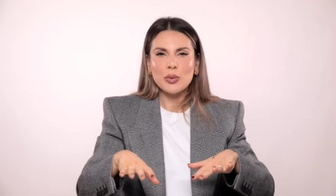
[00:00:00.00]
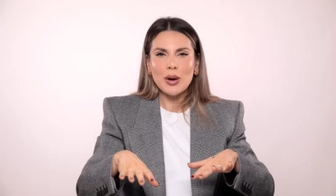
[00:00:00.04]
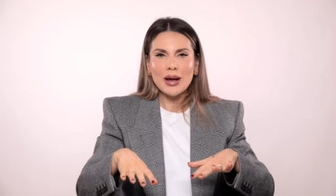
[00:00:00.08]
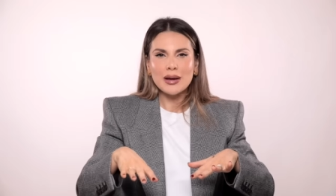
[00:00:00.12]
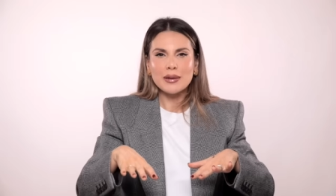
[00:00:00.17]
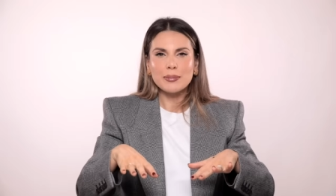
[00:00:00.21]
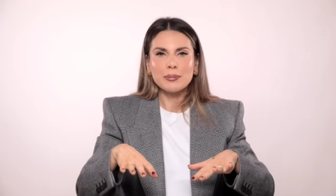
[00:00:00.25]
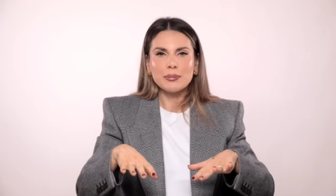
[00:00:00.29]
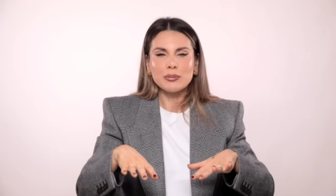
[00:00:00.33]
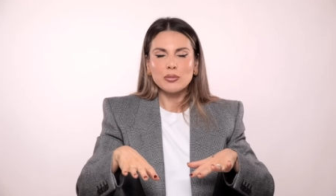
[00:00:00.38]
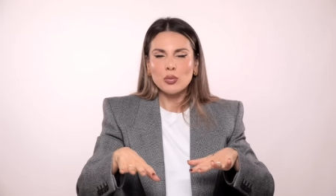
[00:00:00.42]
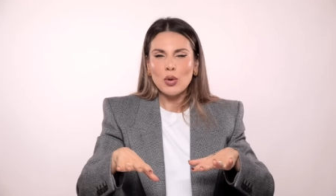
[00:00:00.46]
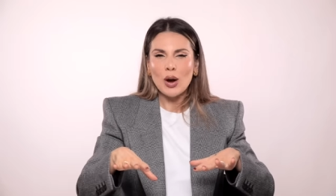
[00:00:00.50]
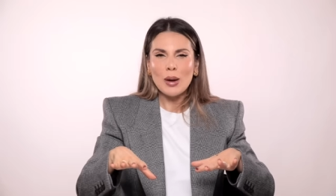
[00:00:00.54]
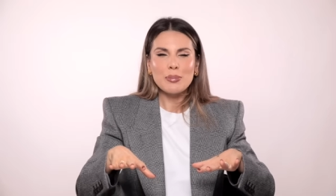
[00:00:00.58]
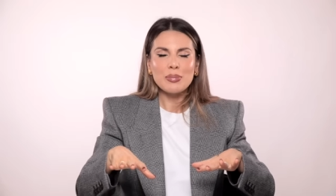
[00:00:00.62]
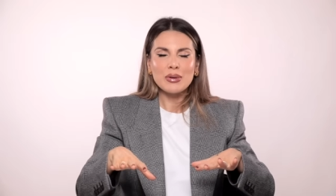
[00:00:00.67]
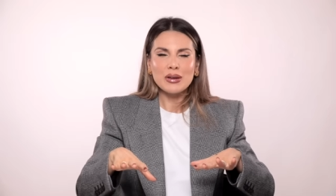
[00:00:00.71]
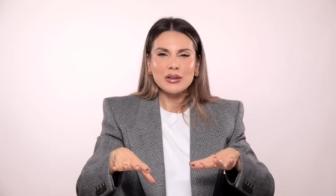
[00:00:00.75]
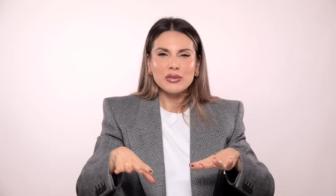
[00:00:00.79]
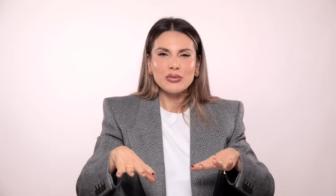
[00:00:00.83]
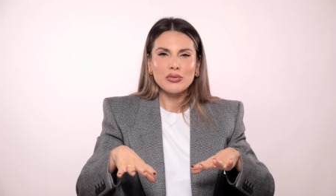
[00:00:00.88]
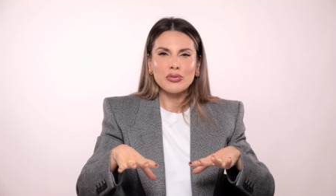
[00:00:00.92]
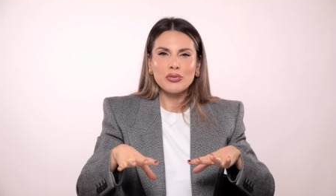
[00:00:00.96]
we
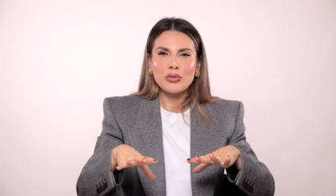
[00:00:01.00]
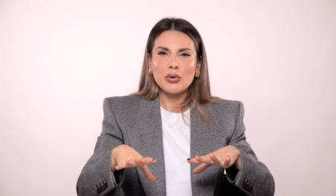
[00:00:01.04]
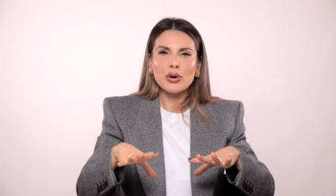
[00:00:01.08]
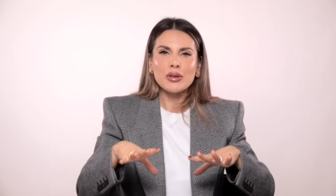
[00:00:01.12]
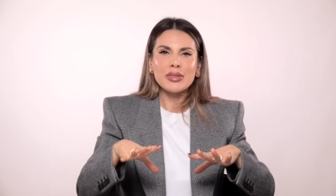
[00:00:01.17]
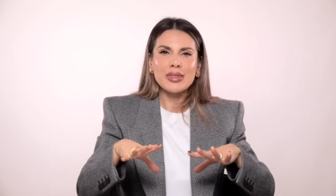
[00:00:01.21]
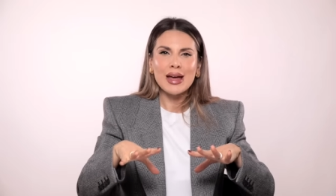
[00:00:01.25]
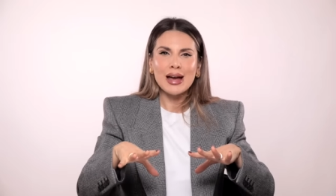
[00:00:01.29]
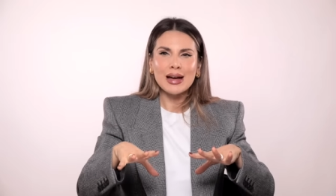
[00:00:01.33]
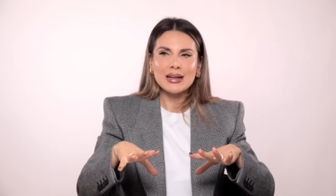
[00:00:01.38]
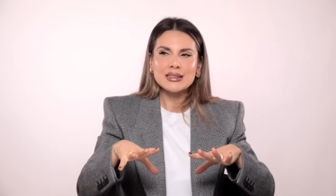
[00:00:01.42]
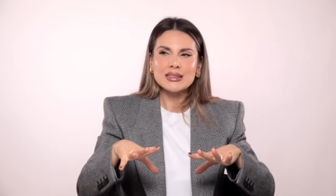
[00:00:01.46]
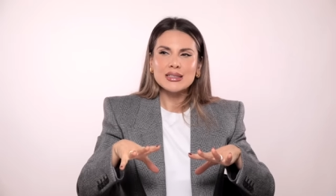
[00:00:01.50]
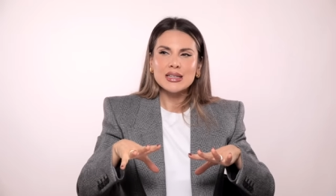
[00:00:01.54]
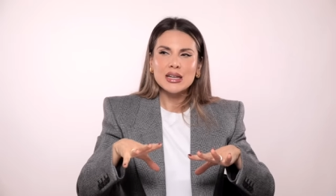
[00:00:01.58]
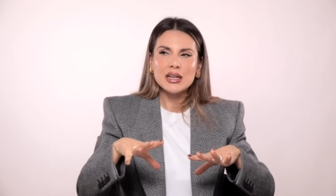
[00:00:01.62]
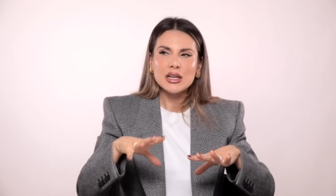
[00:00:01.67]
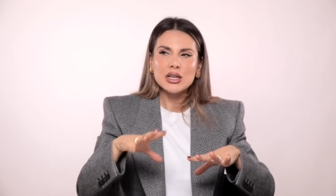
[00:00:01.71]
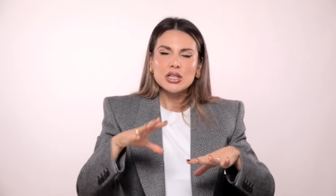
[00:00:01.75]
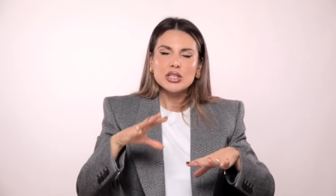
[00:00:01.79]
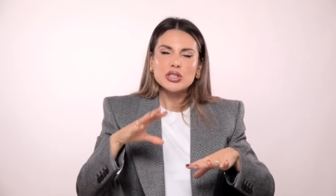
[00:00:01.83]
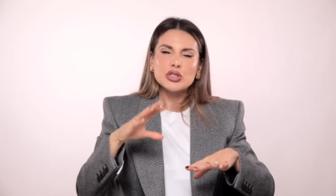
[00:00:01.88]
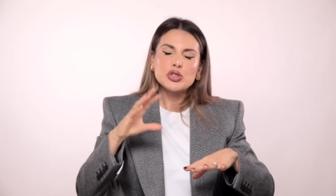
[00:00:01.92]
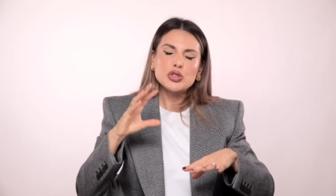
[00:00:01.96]
weapon for that
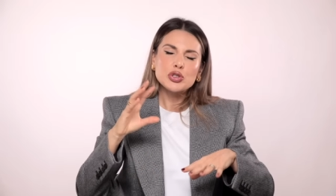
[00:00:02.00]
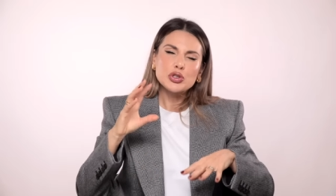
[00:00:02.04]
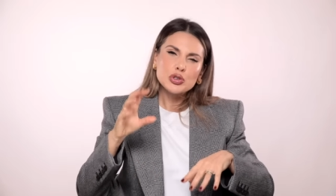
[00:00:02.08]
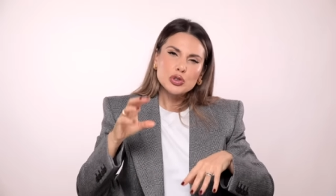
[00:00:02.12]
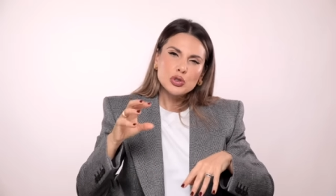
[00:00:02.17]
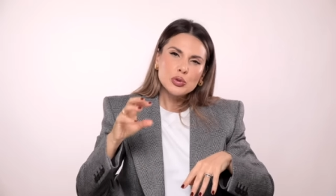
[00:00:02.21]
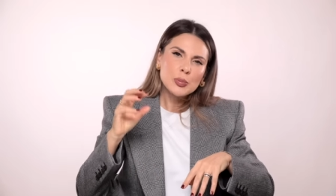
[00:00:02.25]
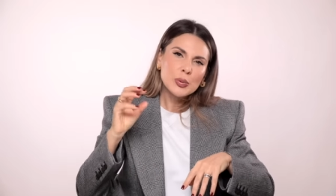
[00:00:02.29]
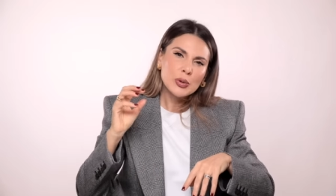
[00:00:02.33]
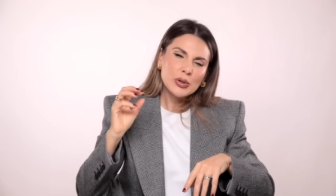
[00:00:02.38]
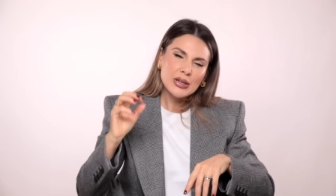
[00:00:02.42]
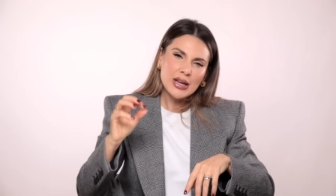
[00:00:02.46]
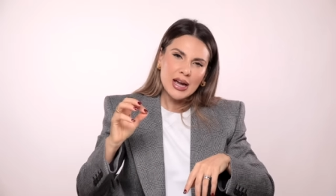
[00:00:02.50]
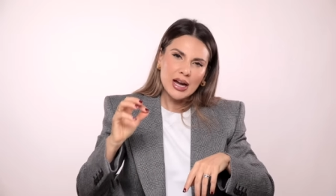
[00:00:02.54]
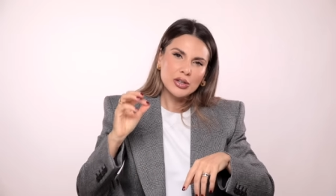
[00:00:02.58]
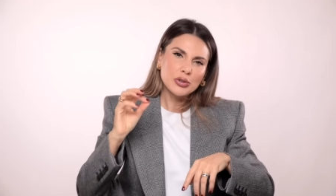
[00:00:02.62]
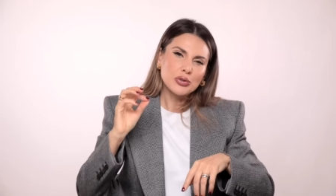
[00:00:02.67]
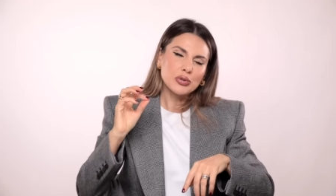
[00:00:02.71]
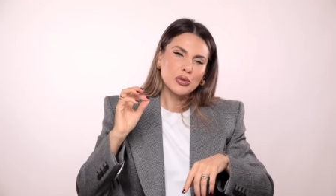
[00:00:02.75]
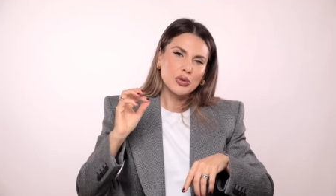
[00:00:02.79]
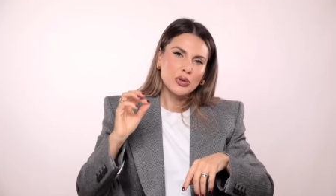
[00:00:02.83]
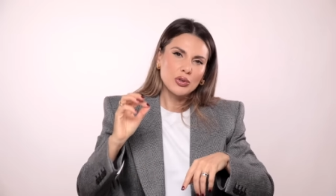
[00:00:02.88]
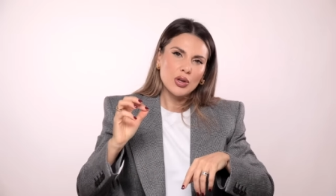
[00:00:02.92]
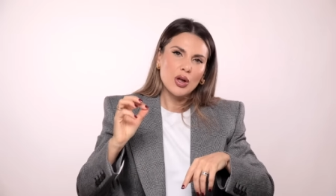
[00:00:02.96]

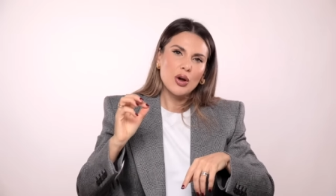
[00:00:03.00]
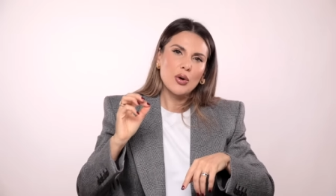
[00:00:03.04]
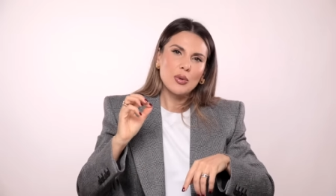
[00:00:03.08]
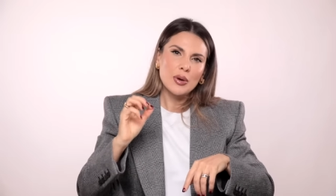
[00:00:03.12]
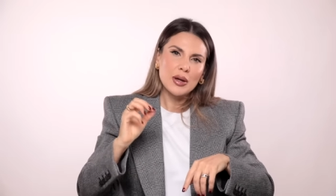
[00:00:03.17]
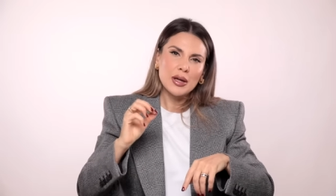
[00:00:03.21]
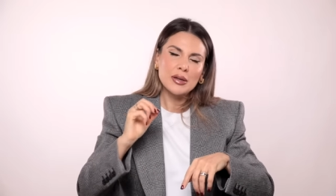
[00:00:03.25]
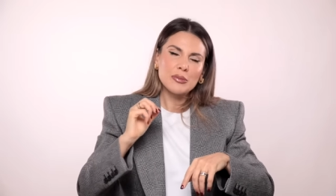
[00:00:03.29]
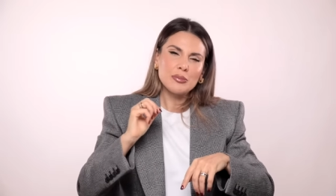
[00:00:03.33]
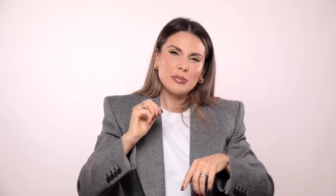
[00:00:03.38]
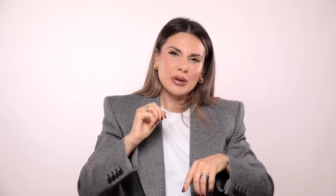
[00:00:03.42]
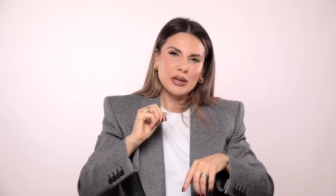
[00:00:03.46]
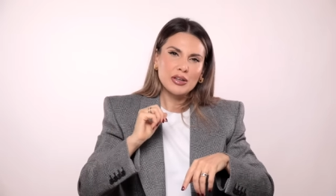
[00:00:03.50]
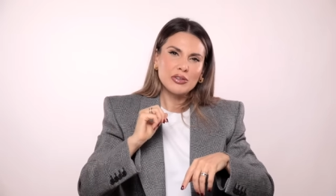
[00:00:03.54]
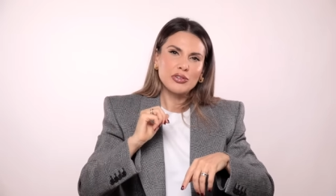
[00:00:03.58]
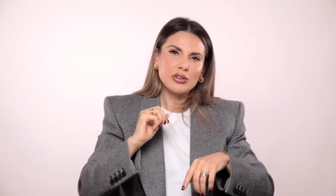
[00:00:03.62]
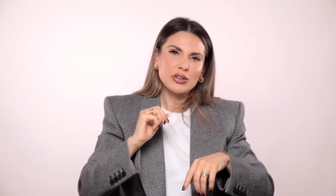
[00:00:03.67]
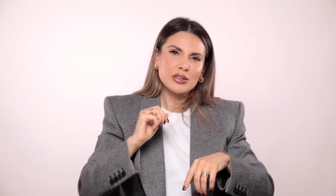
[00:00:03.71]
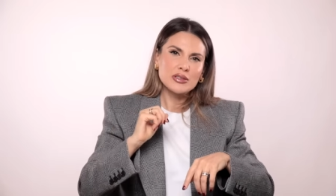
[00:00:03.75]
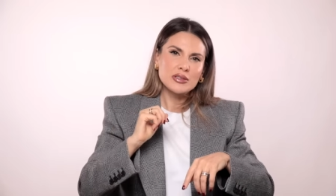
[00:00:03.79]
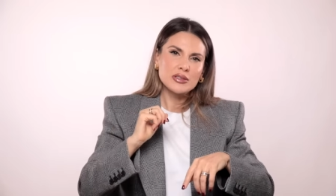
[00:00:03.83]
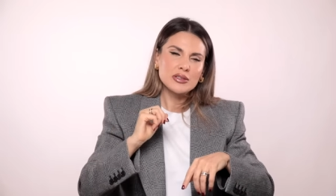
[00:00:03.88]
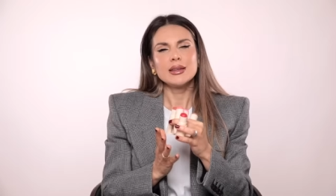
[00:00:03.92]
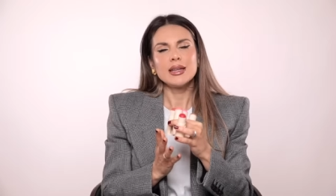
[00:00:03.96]
supernatural glow in pictures.